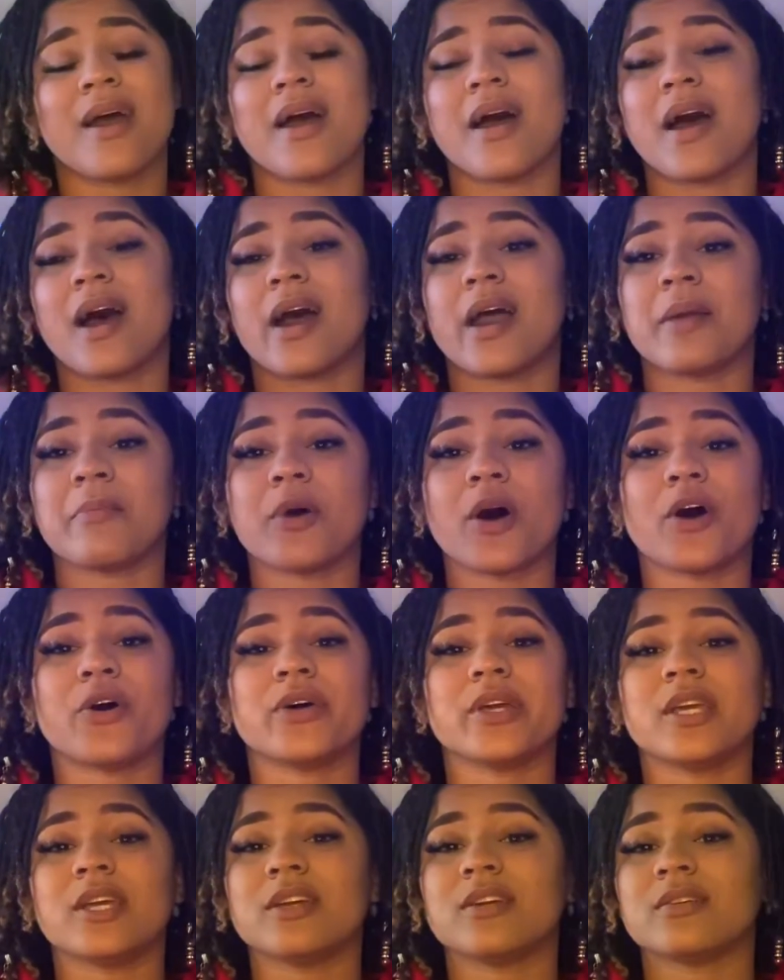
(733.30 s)
I'm all
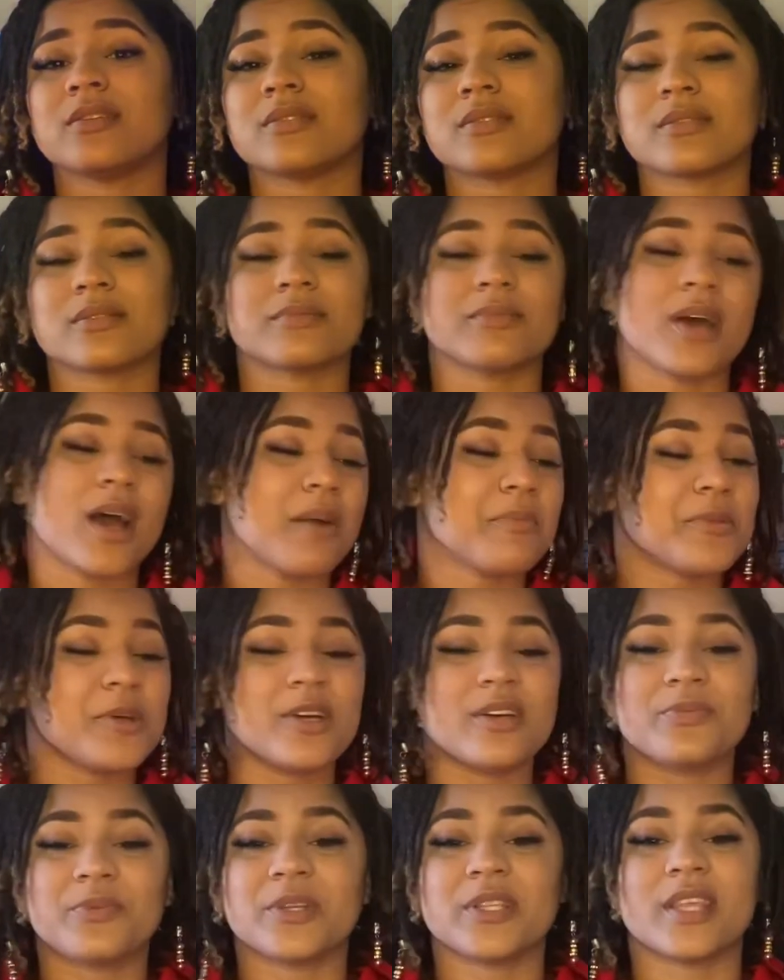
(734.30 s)
ears. I'm
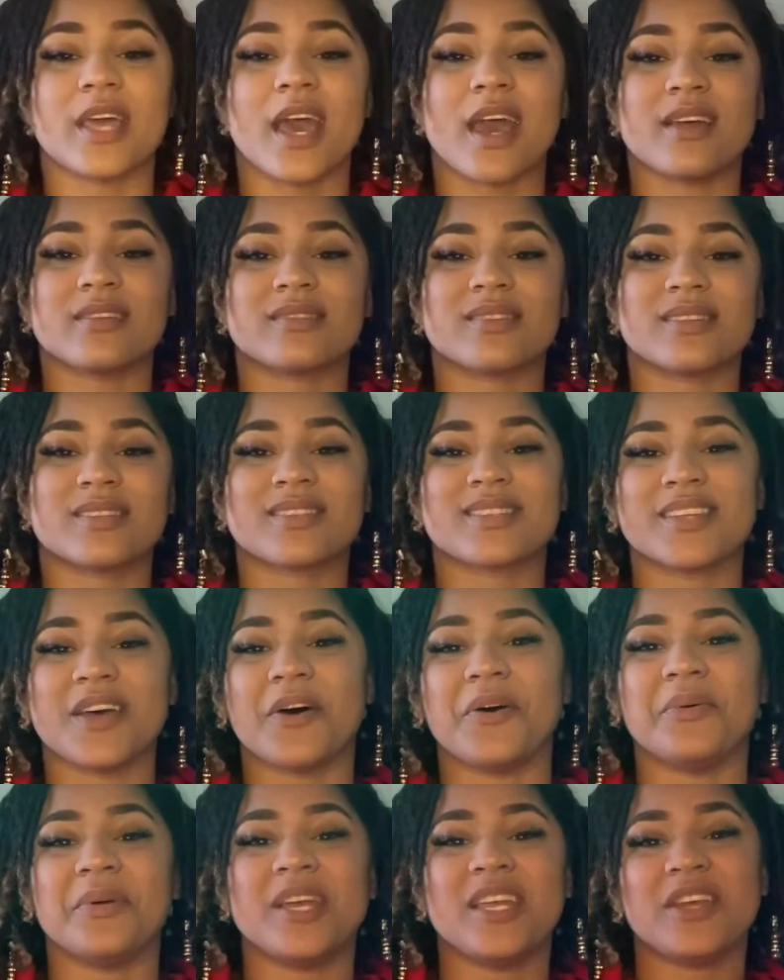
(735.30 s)
good with that.
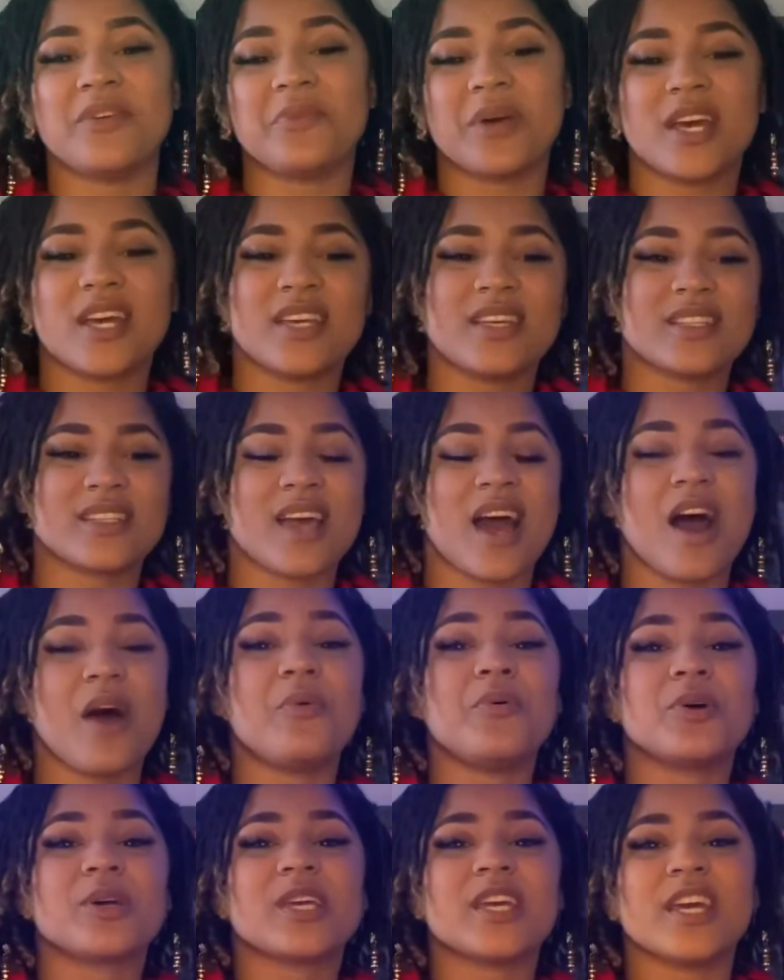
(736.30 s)
So anyways, I
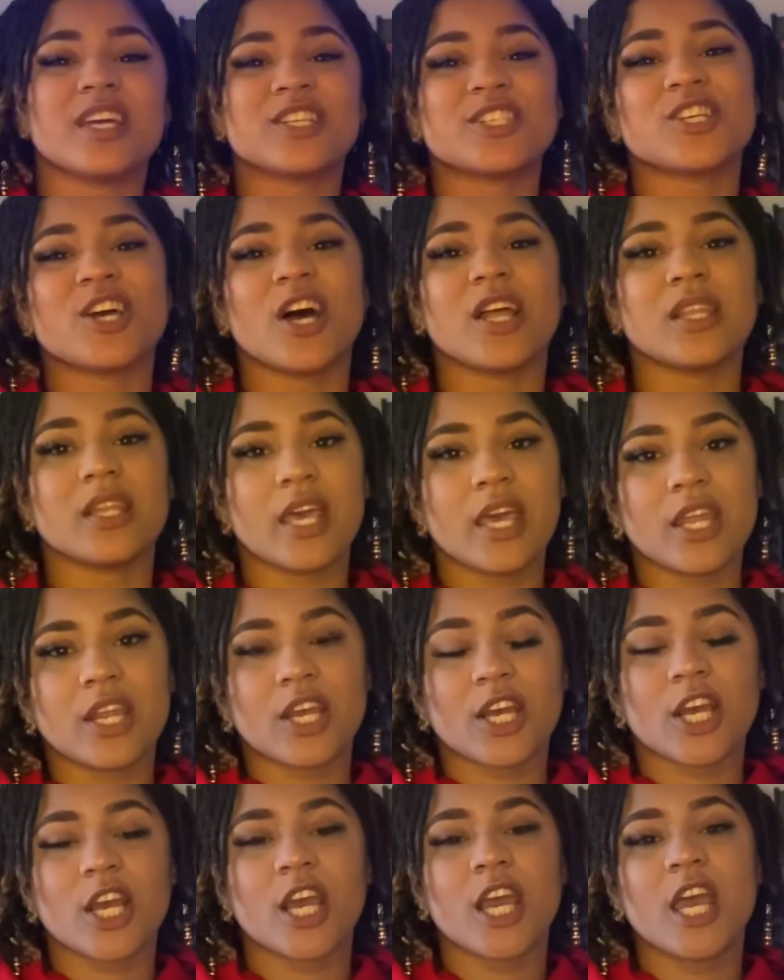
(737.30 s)
will catch y'all
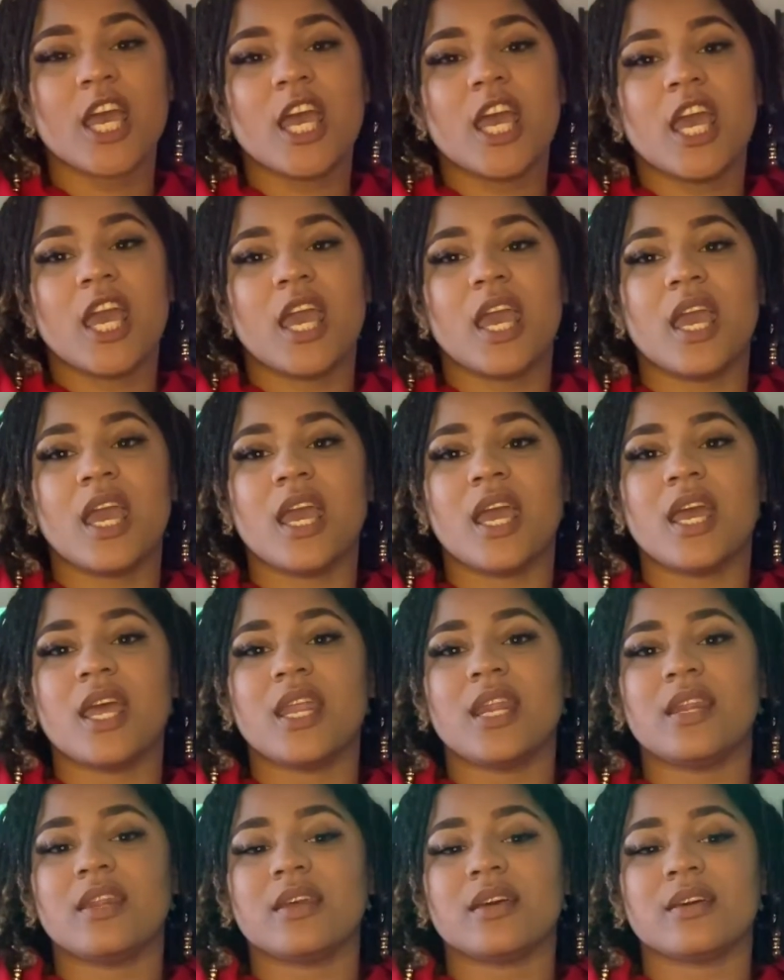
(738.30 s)
later.
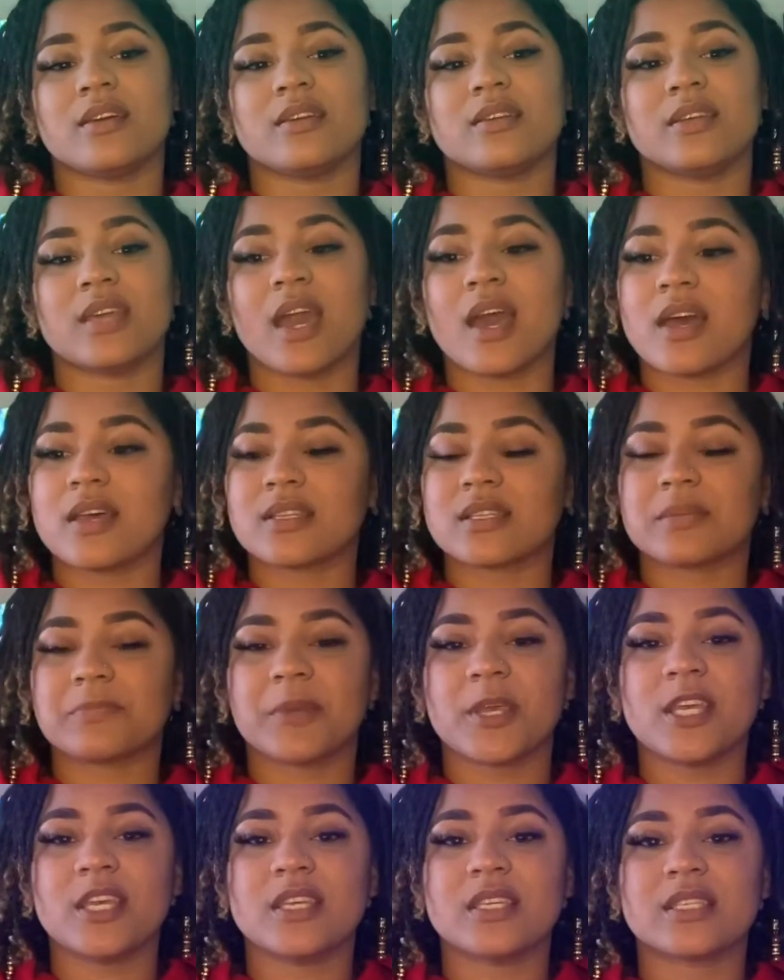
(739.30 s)
And yes,
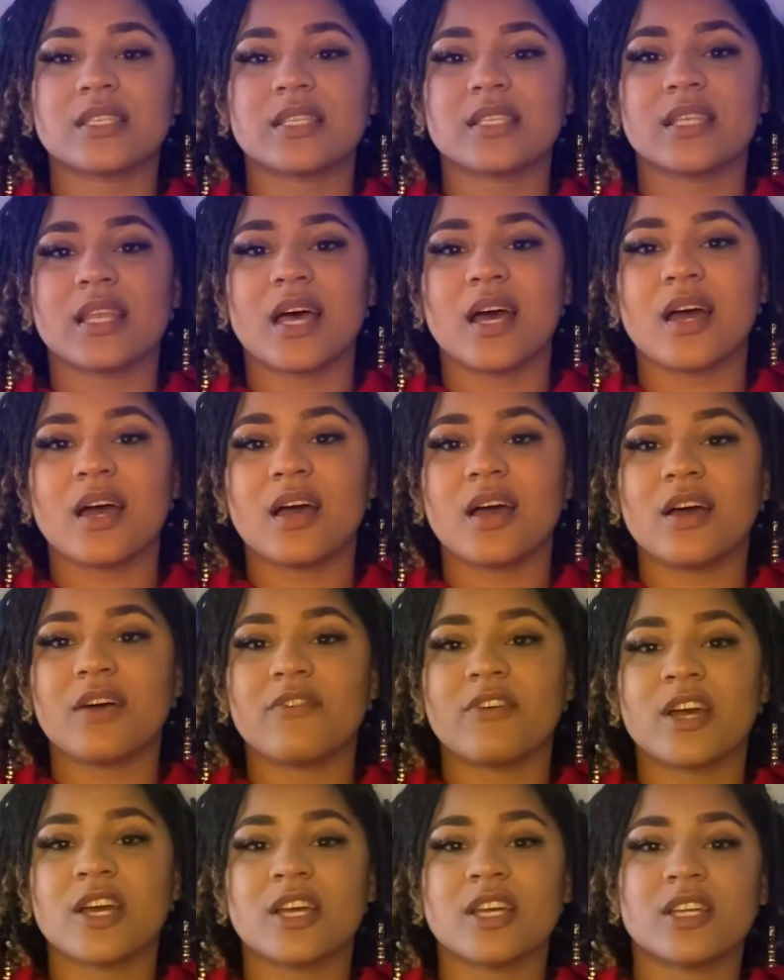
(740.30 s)
peace,
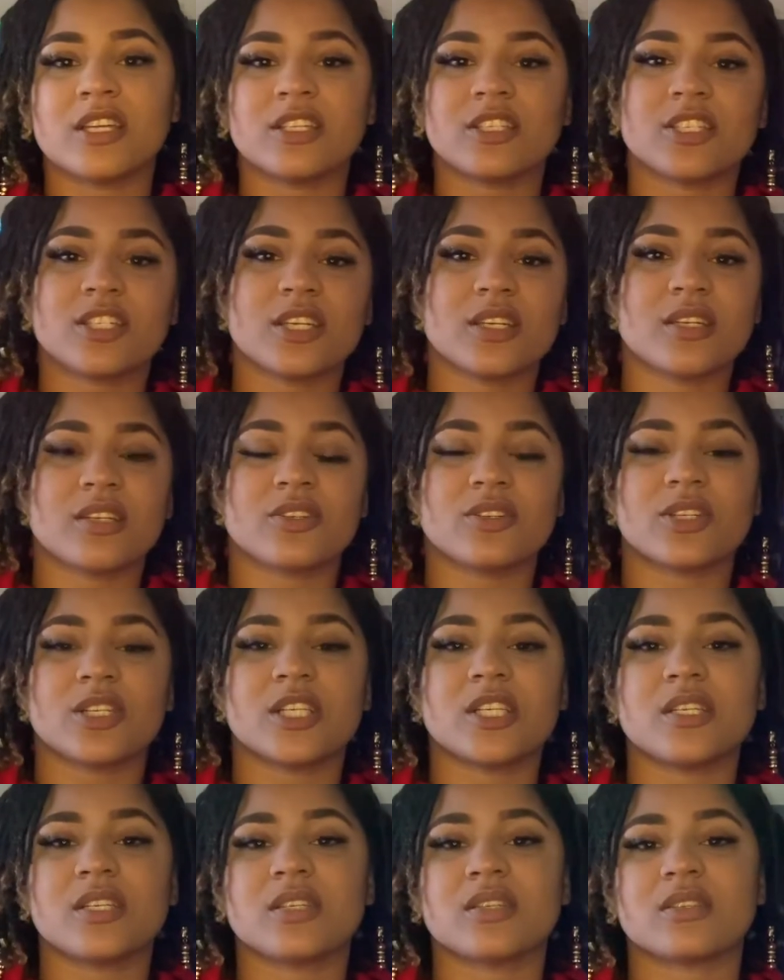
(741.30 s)
love, chicken
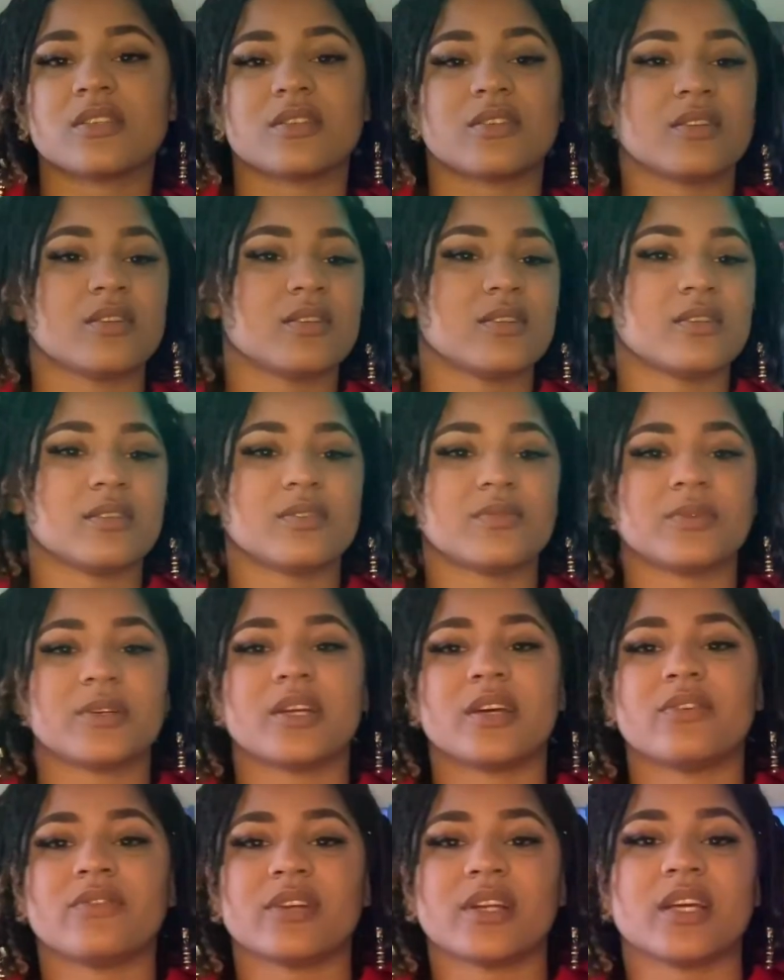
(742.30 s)
grease, or
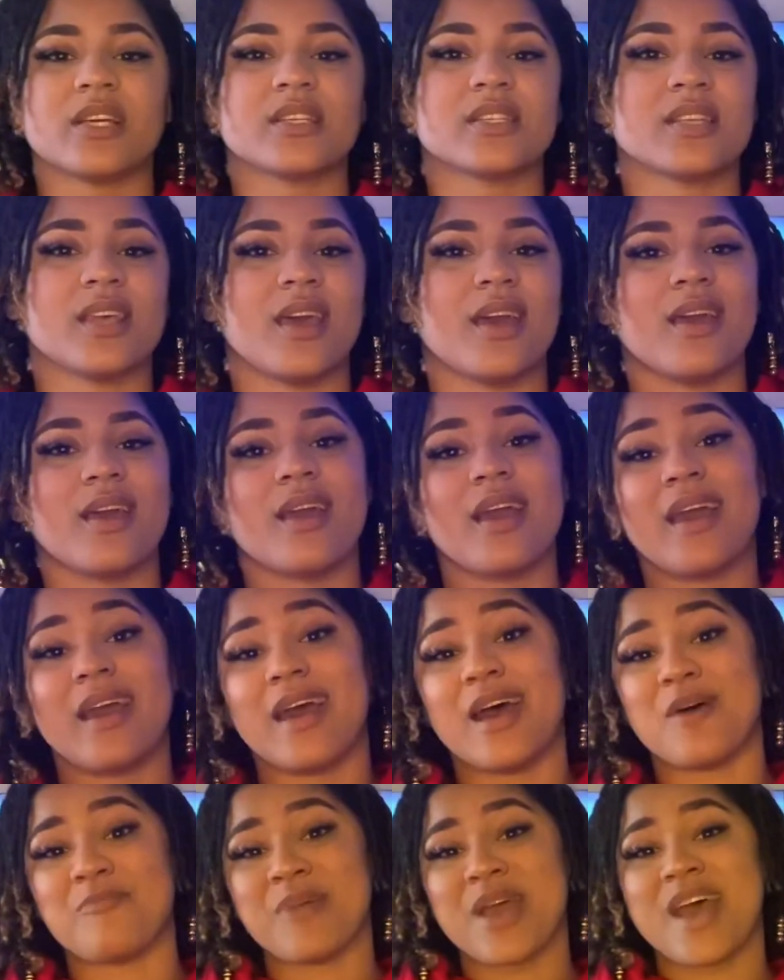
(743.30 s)
whatever they say.
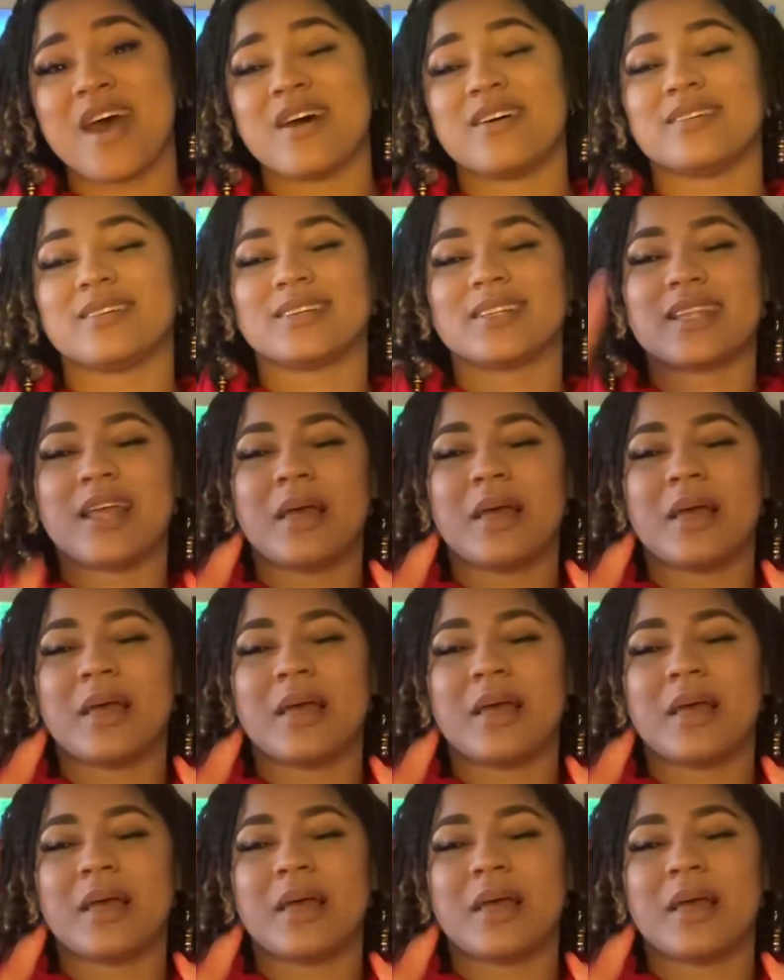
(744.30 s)
I'm out.